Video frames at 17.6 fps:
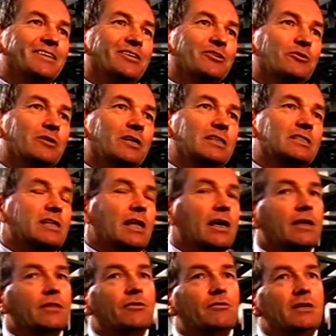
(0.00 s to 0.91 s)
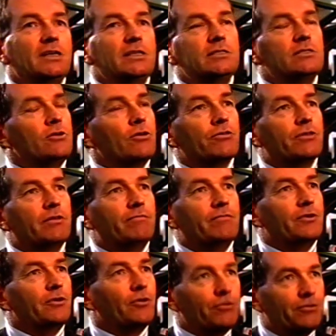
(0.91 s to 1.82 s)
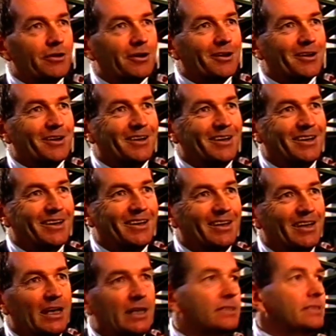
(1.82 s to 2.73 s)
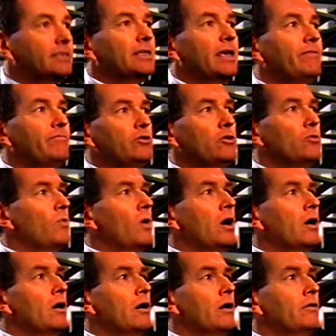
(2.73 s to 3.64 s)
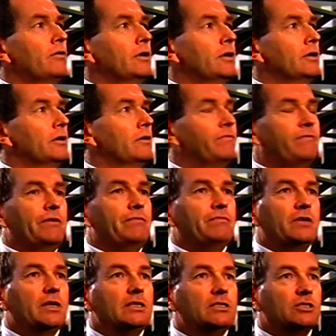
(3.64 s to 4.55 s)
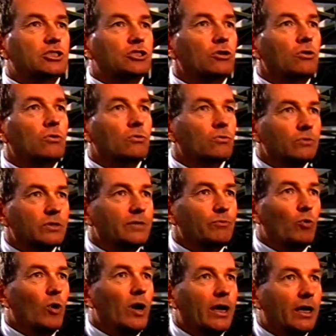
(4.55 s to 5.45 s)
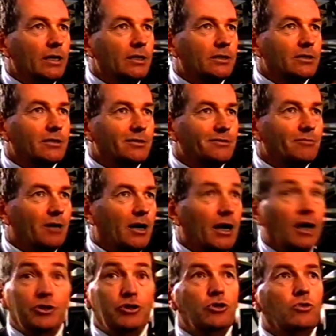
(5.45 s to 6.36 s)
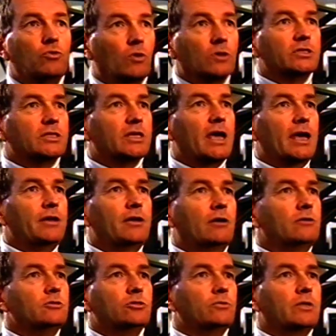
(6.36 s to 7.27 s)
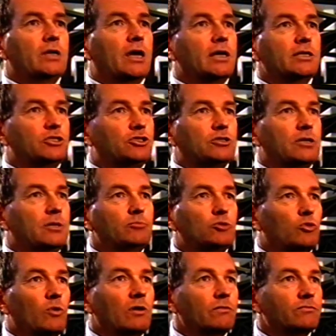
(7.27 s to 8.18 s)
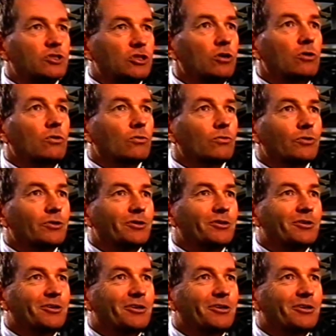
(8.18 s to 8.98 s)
You know, it's like there is nothing for nothing. Is if you are 15 stone in weight, right, and you want to get down to a nice trim 12 stone,